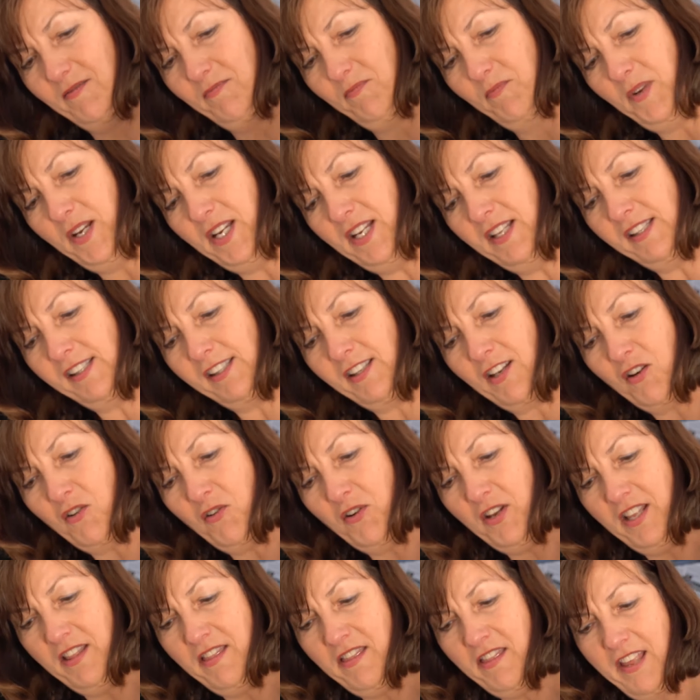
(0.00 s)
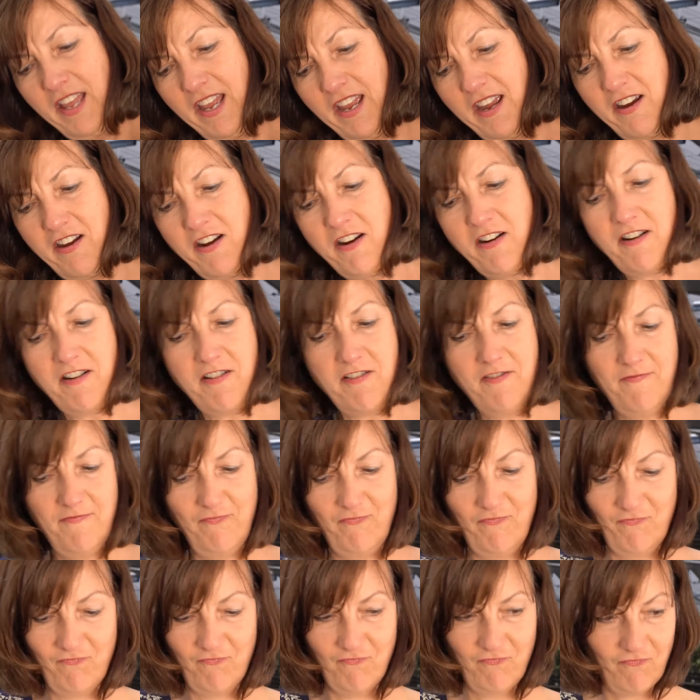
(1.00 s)
beans go in there,
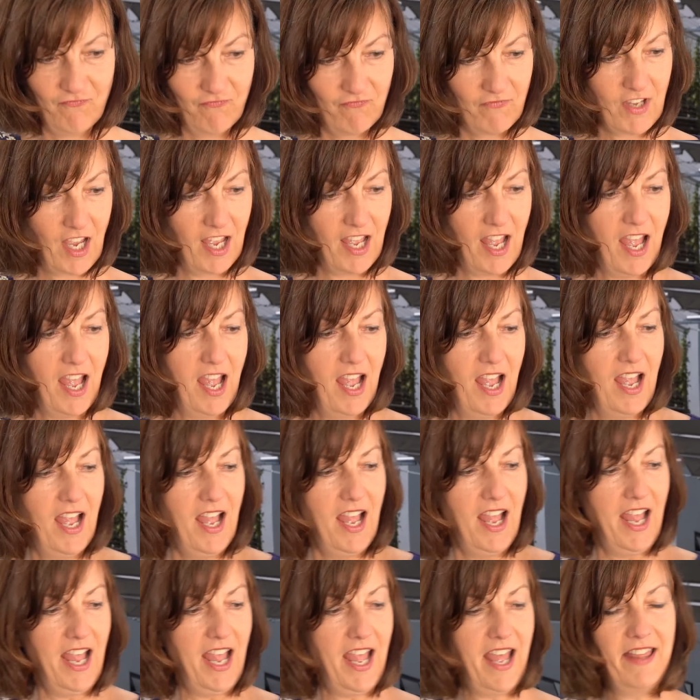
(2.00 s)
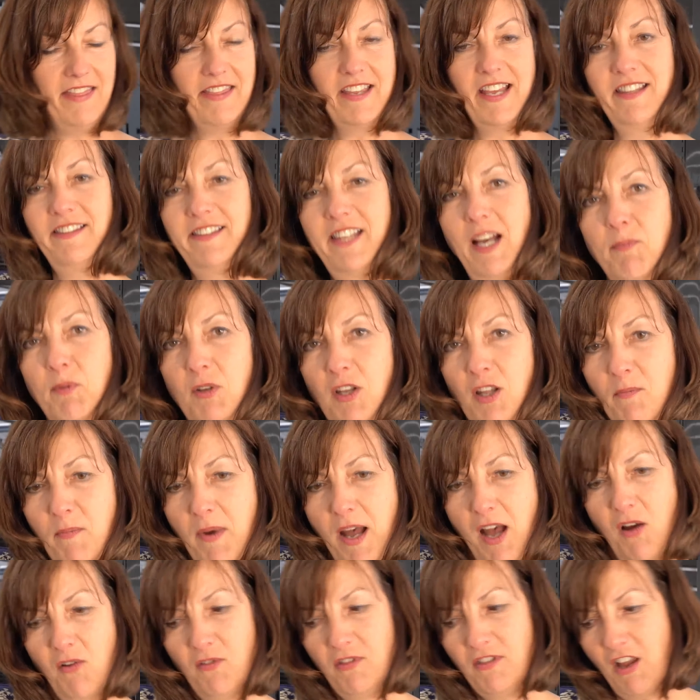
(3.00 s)
and then double
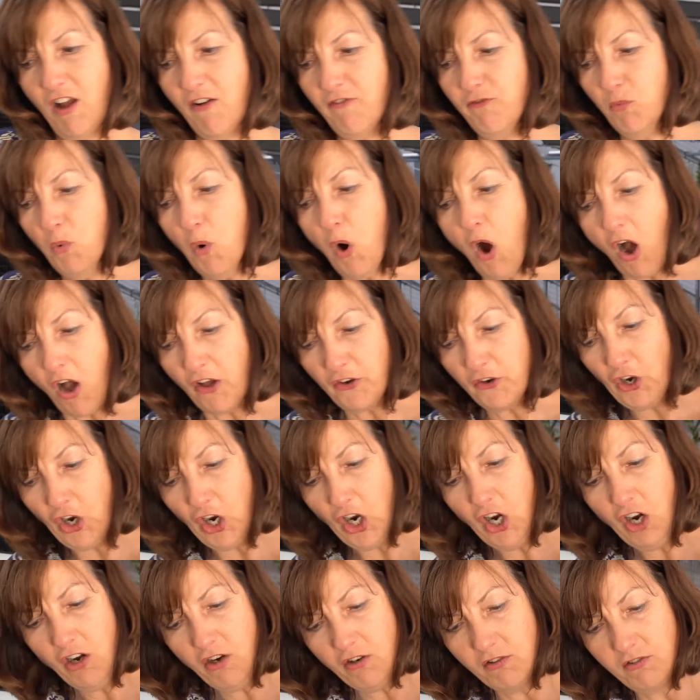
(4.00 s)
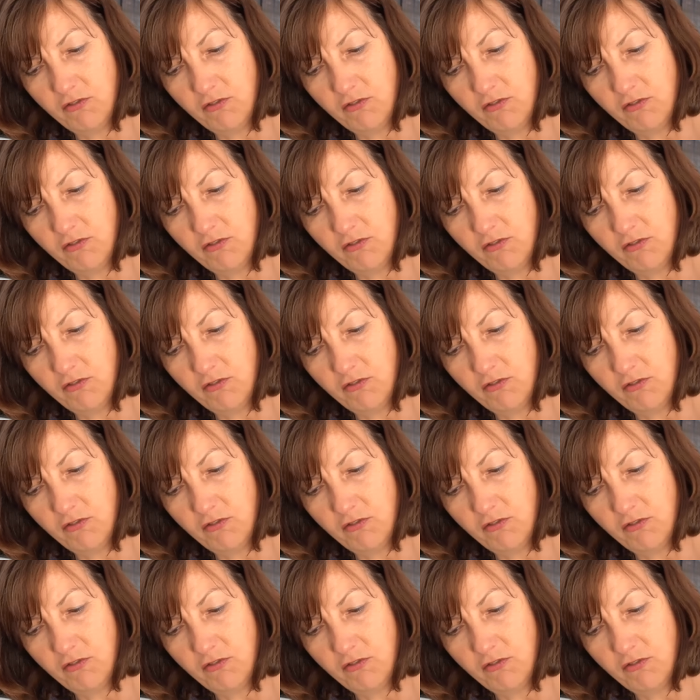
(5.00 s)
amount of water.